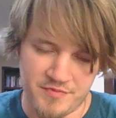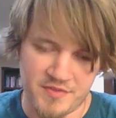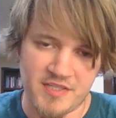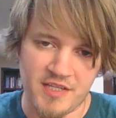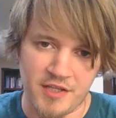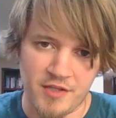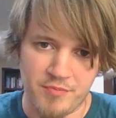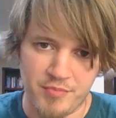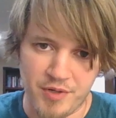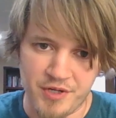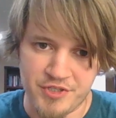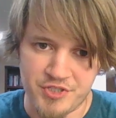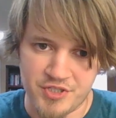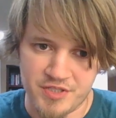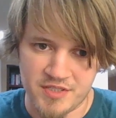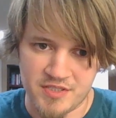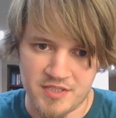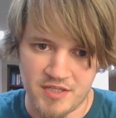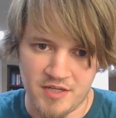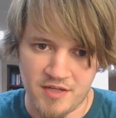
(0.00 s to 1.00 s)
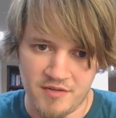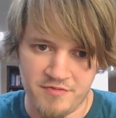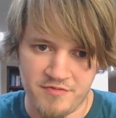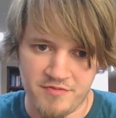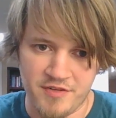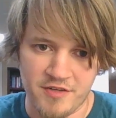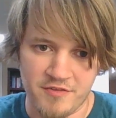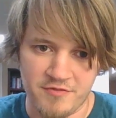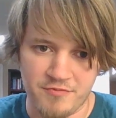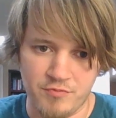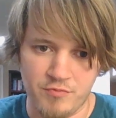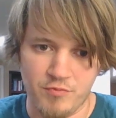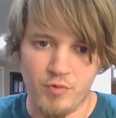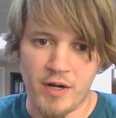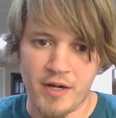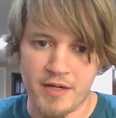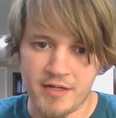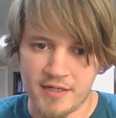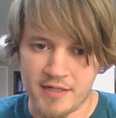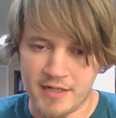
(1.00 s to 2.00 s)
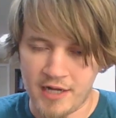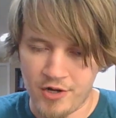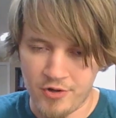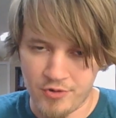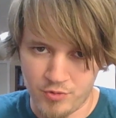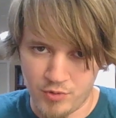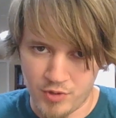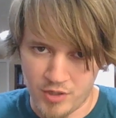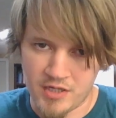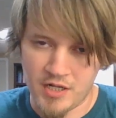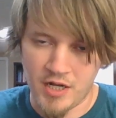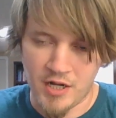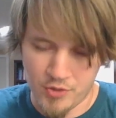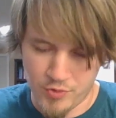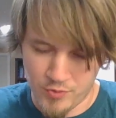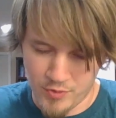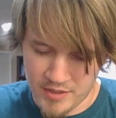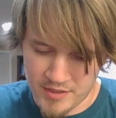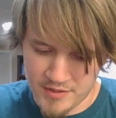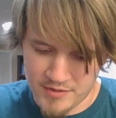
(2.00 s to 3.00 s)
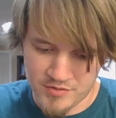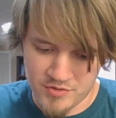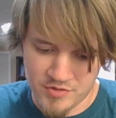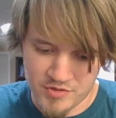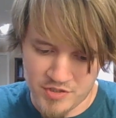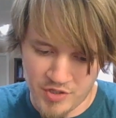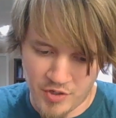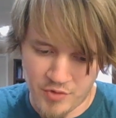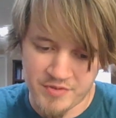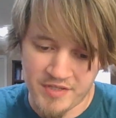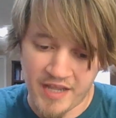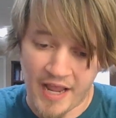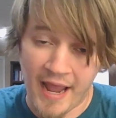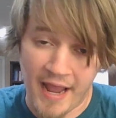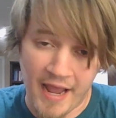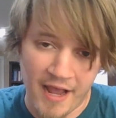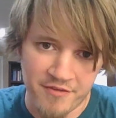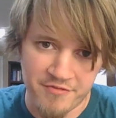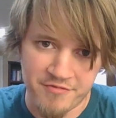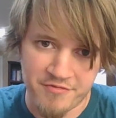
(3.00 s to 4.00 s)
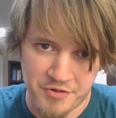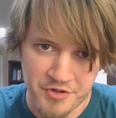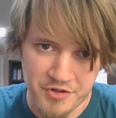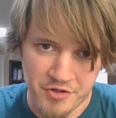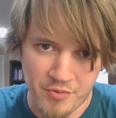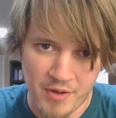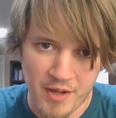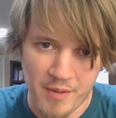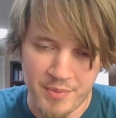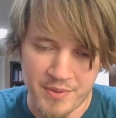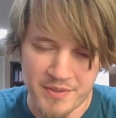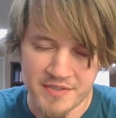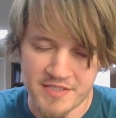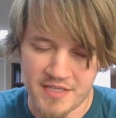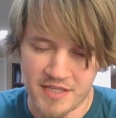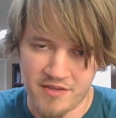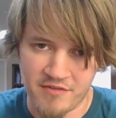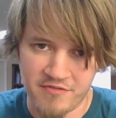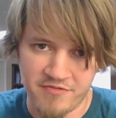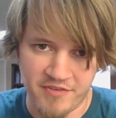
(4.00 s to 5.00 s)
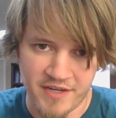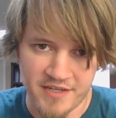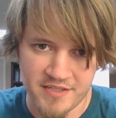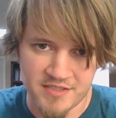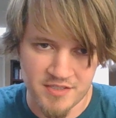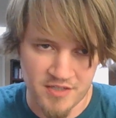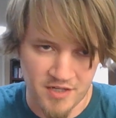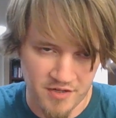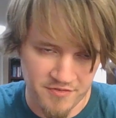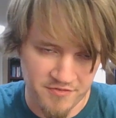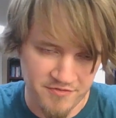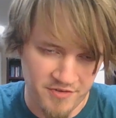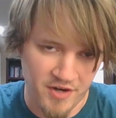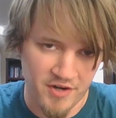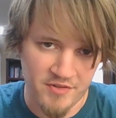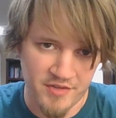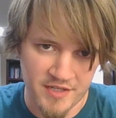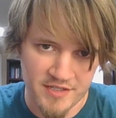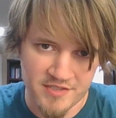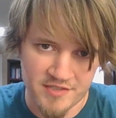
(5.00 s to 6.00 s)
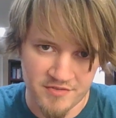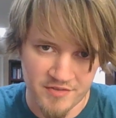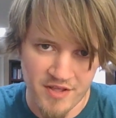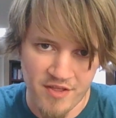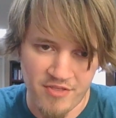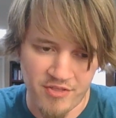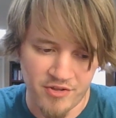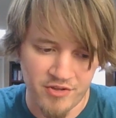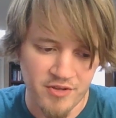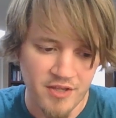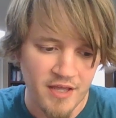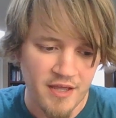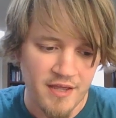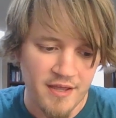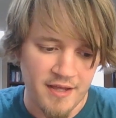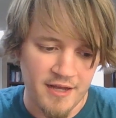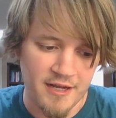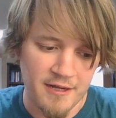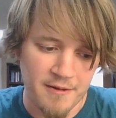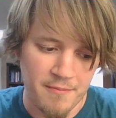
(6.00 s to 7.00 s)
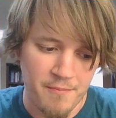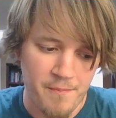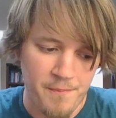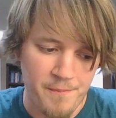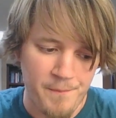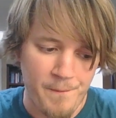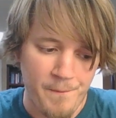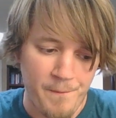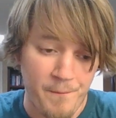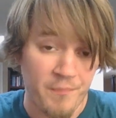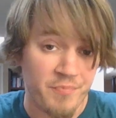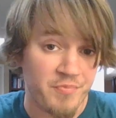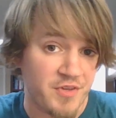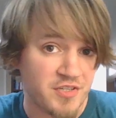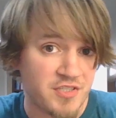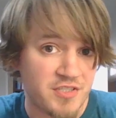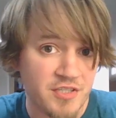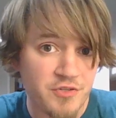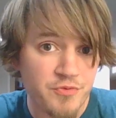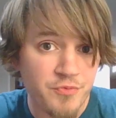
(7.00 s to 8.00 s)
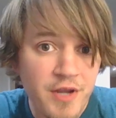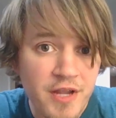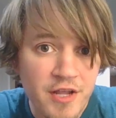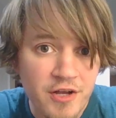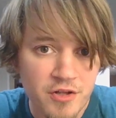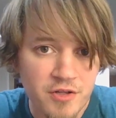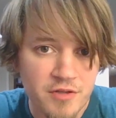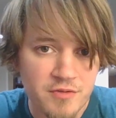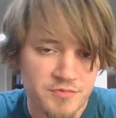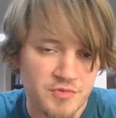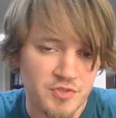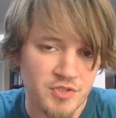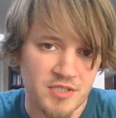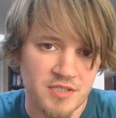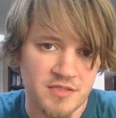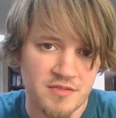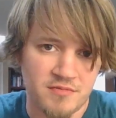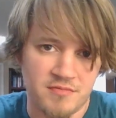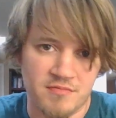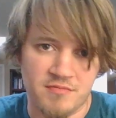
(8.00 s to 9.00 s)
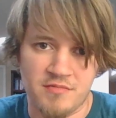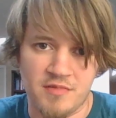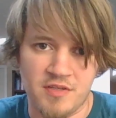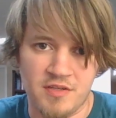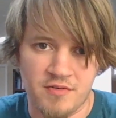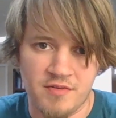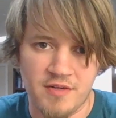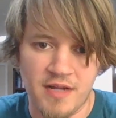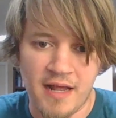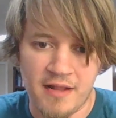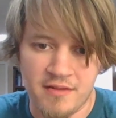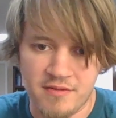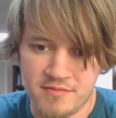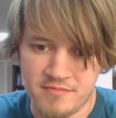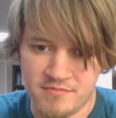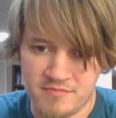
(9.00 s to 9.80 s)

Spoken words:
celebrations of Mwaka Kagwa don't have real weapons, and the fights are far less lethal. They're still real, just you're not